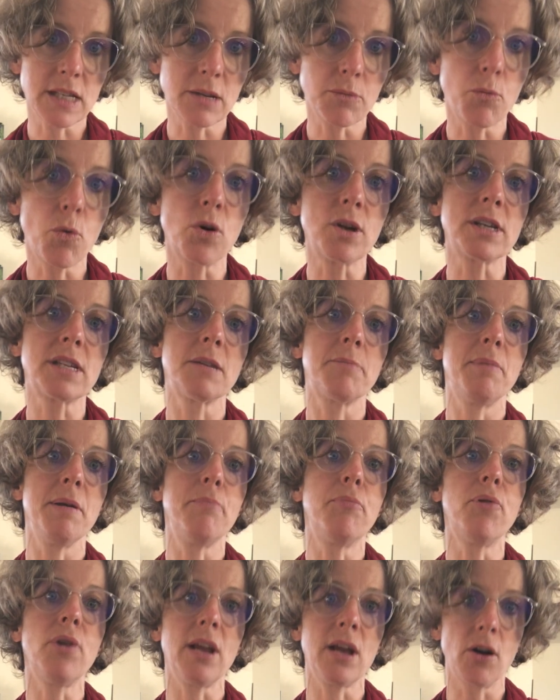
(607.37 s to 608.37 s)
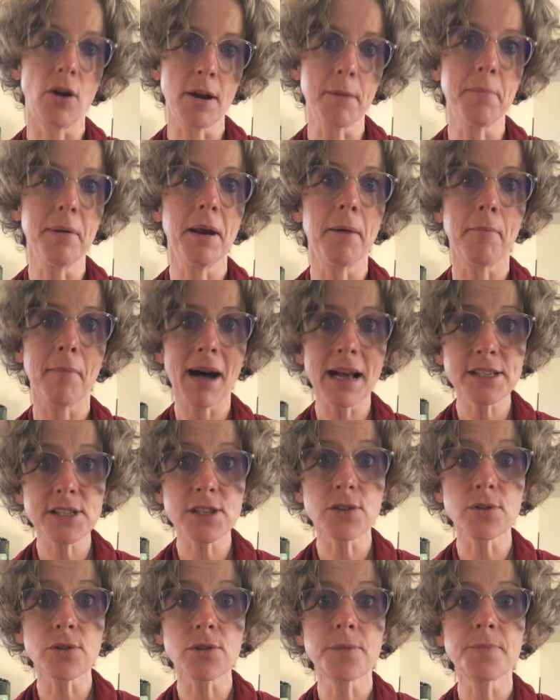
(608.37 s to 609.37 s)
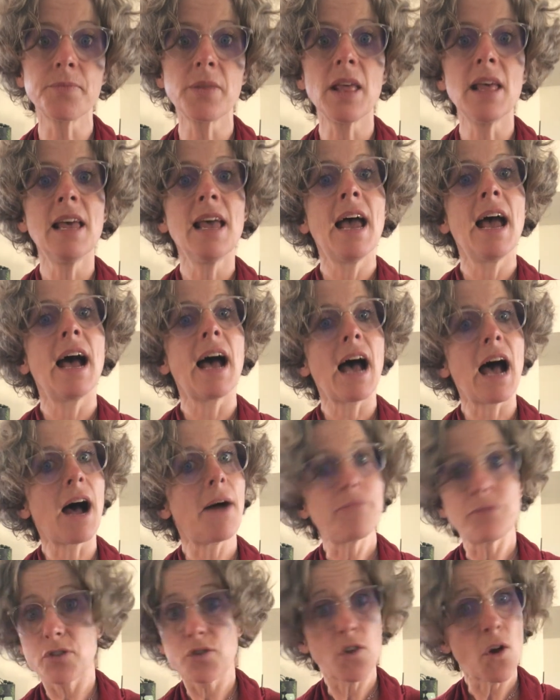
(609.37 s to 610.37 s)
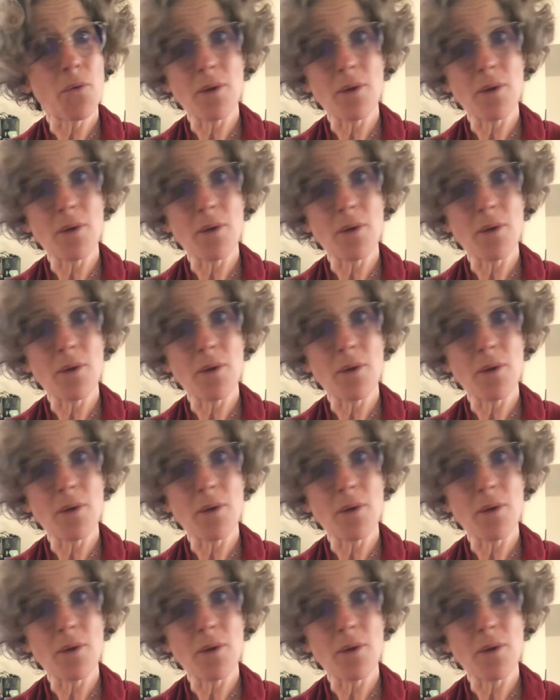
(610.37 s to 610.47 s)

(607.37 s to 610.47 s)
want to be putting on a bit of muscle. So